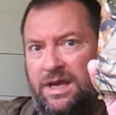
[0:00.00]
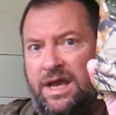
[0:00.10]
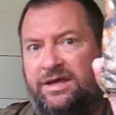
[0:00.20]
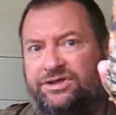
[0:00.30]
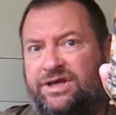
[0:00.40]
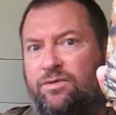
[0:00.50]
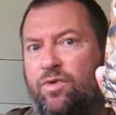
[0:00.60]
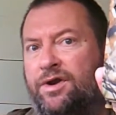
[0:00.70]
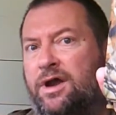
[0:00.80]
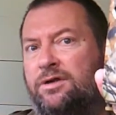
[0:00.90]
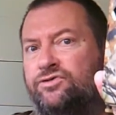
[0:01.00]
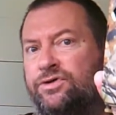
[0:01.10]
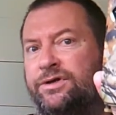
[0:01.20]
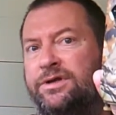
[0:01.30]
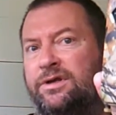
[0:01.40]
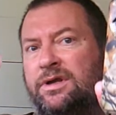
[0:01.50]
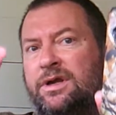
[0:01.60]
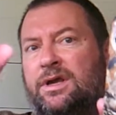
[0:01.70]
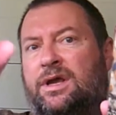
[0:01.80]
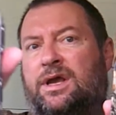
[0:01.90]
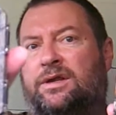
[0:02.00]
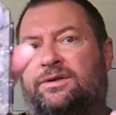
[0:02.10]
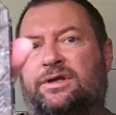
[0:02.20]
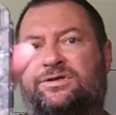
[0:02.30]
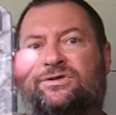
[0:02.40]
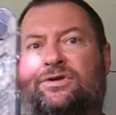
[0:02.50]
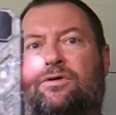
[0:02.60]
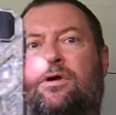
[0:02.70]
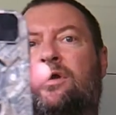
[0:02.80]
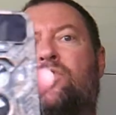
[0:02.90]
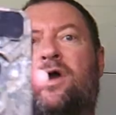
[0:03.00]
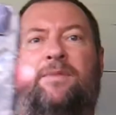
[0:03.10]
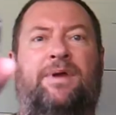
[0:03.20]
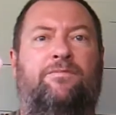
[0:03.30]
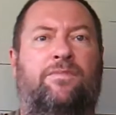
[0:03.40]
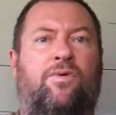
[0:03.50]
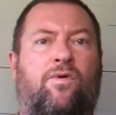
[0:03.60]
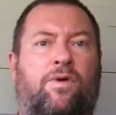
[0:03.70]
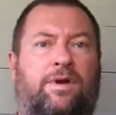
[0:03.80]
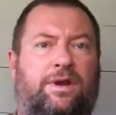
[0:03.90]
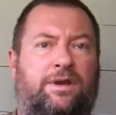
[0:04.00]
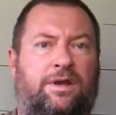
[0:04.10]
HC100 does do quite a bit more.